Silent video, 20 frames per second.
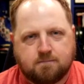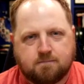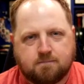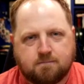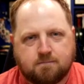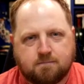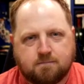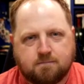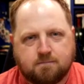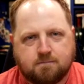
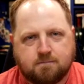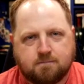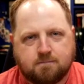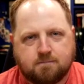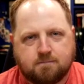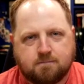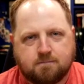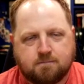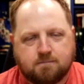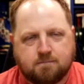
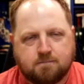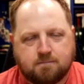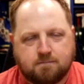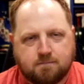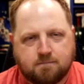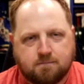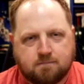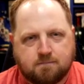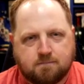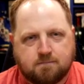
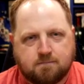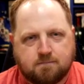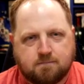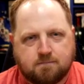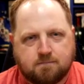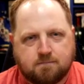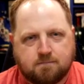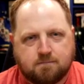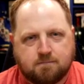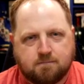
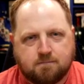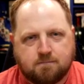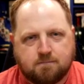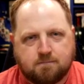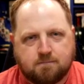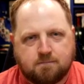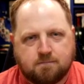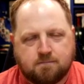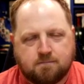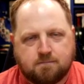
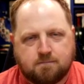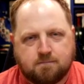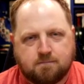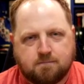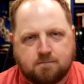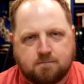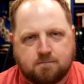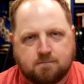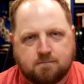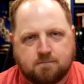
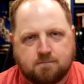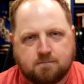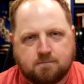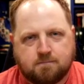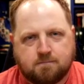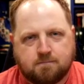[no speech]